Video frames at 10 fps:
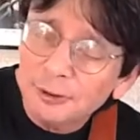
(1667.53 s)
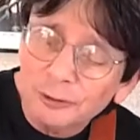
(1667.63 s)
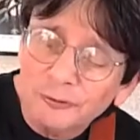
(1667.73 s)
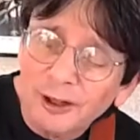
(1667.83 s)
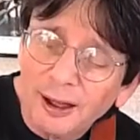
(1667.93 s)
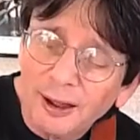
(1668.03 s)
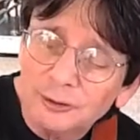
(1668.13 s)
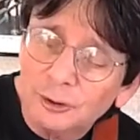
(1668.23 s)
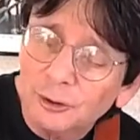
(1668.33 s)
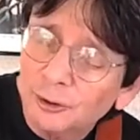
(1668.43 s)
if I
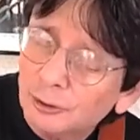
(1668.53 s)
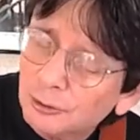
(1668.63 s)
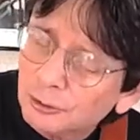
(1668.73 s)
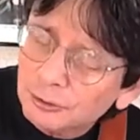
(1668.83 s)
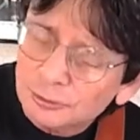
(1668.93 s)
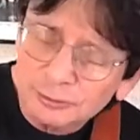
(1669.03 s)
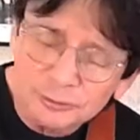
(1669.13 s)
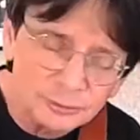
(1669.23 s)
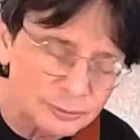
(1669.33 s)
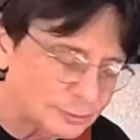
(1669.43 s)

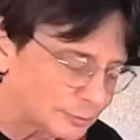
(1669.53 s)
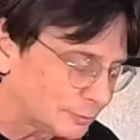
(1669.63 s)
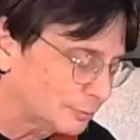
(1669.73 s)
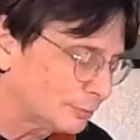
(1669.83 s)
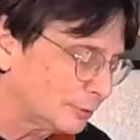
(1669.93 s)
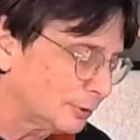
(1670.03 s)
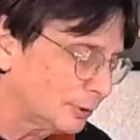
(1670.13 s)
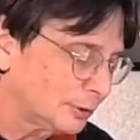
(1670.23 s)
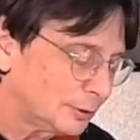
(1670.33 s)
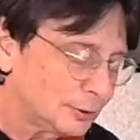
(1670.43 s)
don't,
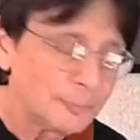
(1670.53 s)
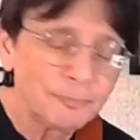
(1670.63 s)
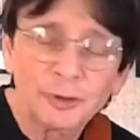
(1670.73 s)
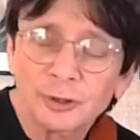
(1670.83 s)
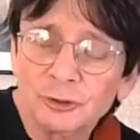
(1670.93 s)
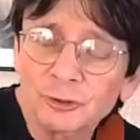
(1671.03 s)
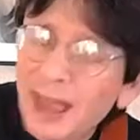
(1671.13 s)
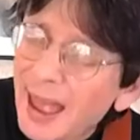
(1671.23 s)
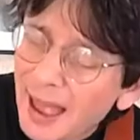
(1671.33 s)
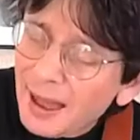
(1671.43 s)
and
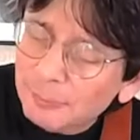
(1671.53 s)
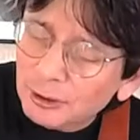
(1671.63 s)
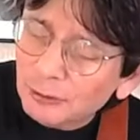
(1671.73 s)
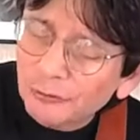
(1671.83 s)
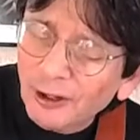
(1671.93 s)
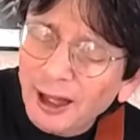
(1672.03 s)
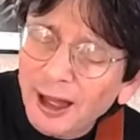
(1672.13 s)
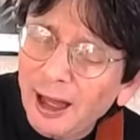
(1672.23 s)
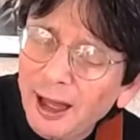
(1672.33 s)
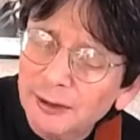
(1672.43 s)
damned if
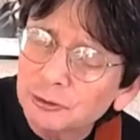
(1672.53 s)
I